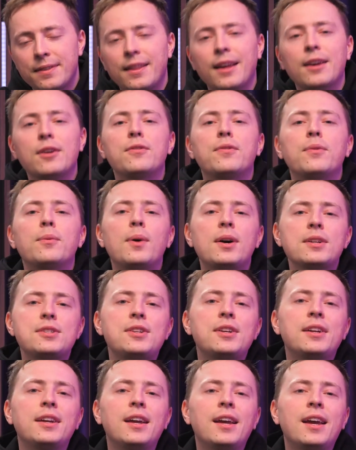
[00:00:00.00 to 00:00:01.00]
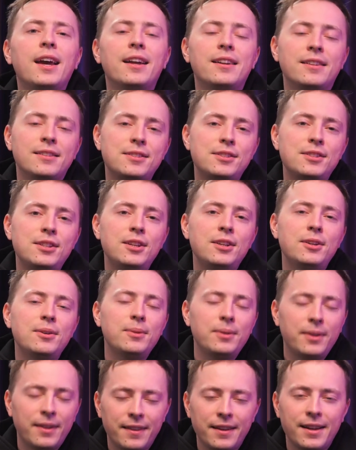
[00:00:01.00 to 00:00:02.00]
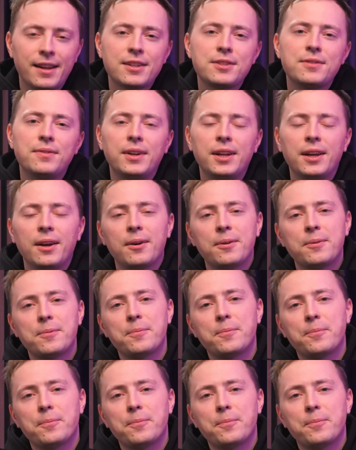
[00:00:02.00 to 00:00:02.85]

Thank you for watching, and I'll see you in the next video.